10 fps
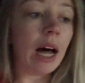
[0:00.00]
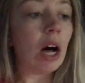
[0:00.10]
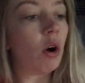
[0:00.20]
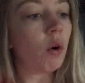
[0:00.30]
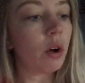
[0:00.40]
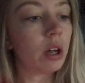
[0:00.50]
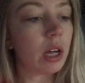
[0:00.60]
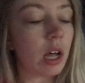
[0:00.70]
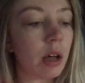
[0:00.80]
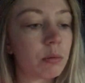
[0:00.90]
out,
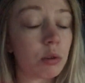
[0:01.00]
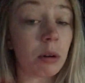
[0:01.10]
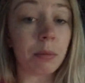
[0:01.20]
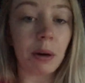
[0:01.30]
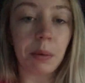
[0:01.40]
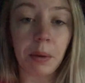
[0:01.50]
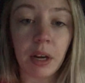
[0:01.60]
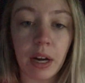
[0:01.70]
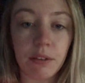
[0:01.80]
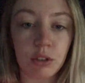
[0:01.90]
so I'm probably
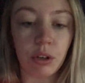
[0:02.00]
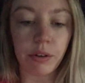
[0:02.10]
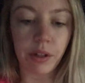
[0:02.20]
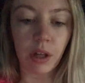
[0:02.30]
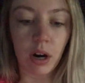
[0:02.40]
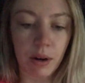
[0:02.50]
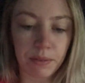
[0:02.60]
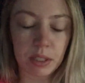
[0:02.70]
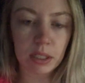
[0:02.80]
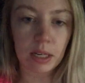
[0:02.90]
going to have to go into the
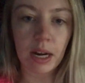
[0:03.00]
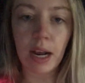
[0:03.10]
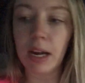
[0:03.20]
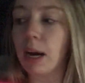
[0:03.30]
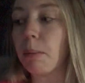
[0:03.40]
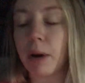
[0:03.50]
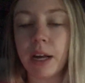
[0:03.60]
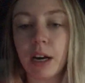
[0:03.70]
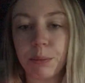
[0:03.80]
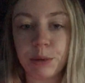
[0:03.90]
office today, and I
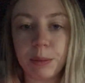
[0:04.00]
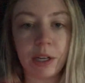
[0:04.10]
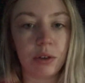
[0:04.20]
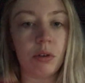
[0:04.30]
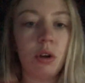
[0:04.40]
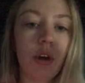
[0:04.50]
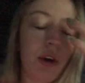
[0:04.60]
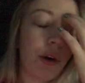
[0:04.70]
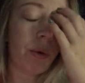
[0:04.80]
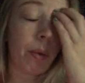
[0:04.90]
might help them out
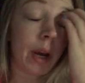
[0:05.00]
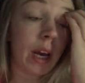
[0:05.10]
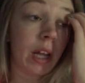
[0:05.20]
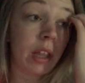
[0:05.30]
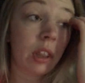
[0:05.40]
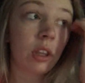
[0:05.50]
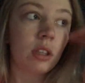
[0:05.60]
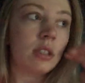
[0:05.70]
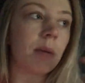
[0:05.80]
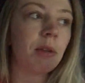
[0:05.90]
with
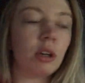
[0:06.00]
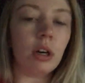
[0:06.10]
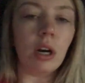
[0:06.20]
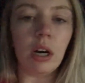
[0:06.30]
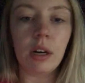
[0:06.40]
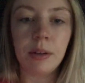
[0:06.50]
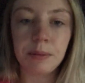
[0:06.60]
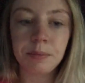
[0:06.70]
some of their